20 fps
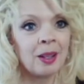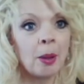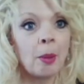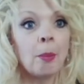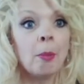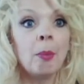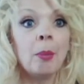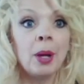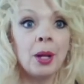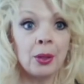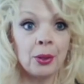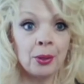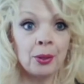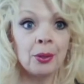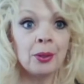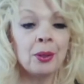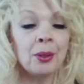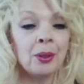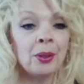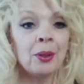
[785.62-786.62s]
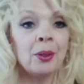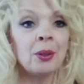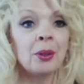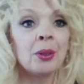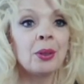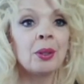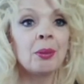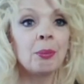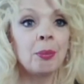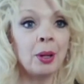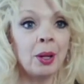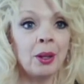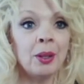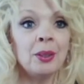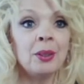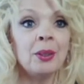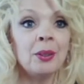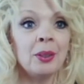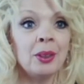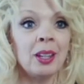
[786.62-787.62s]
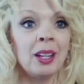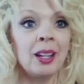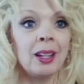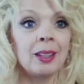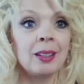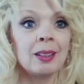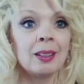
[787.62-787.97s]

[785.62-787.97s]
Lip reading: Mother Earth. Ponder that.